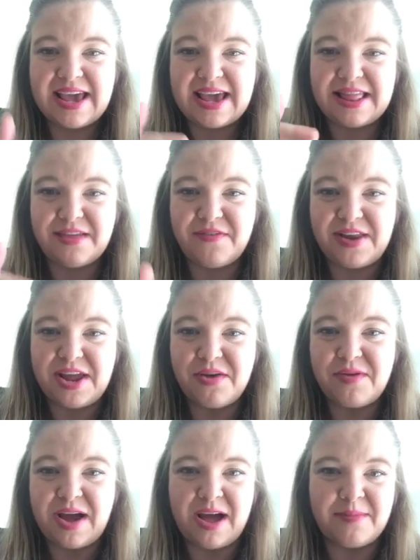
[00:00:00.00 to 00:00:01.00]
in the
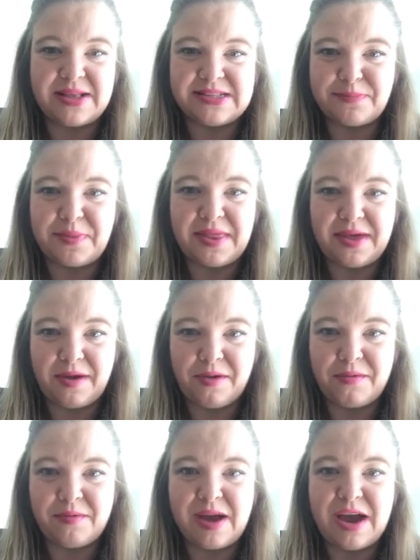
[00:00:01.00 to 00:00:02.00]
video comments
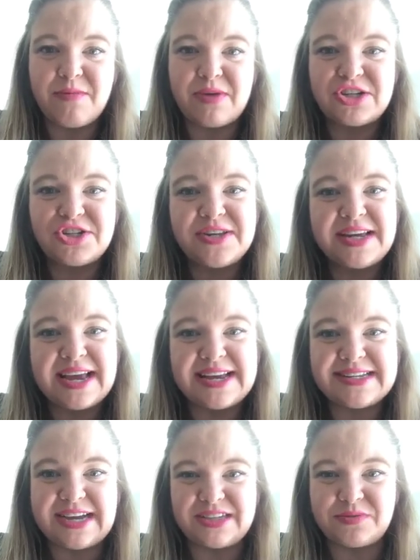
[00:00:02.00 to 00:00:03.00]
below. I want you to get
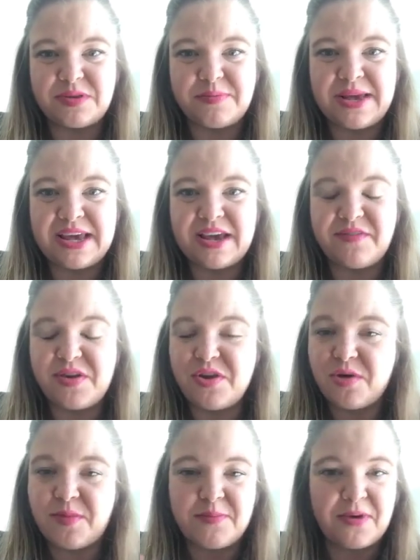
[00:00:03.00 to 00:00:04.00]
in touch with me if you
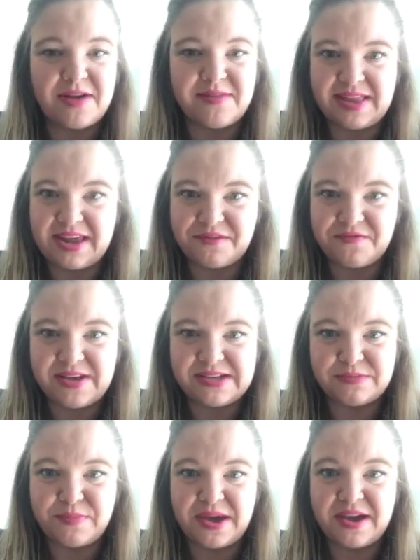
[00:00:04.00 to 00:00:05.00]
know me privately on
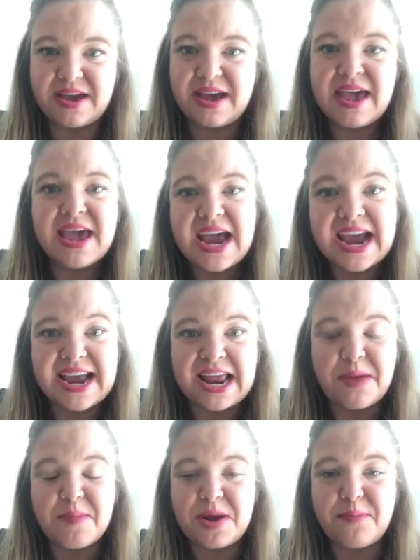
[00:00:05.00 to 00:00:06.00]
Facebook.
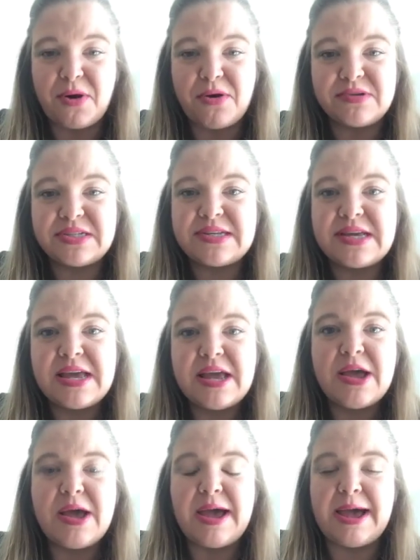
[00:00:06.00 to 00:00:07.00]
Again, I'm gonna post
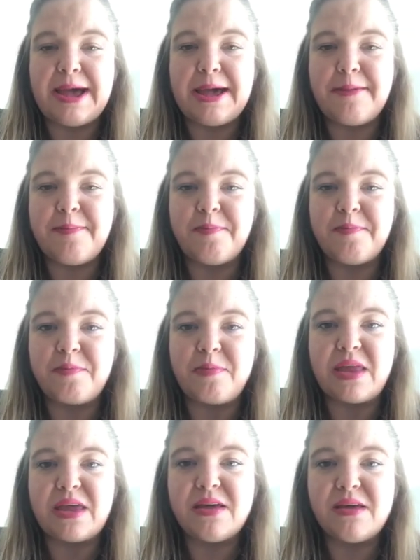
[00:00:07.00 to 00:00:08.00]

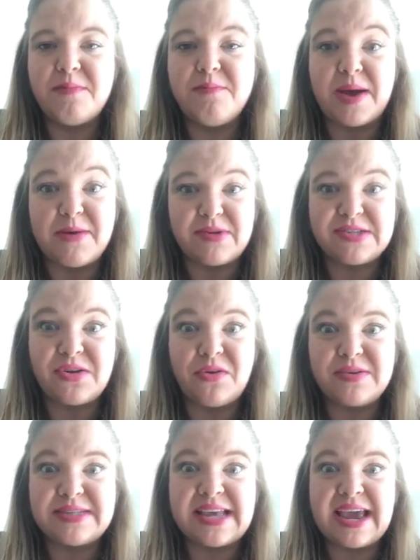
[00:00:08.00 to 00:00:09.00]
my
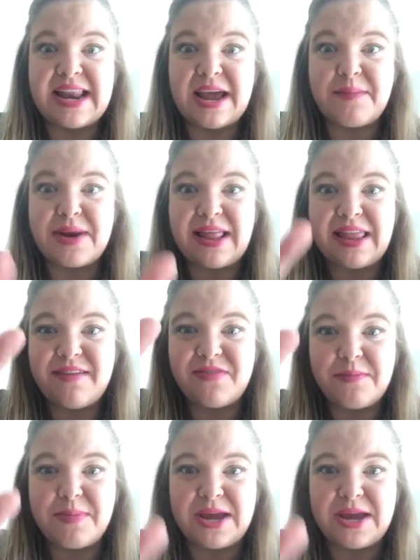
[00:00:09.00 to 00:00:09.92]
results, and I'm gonna leave the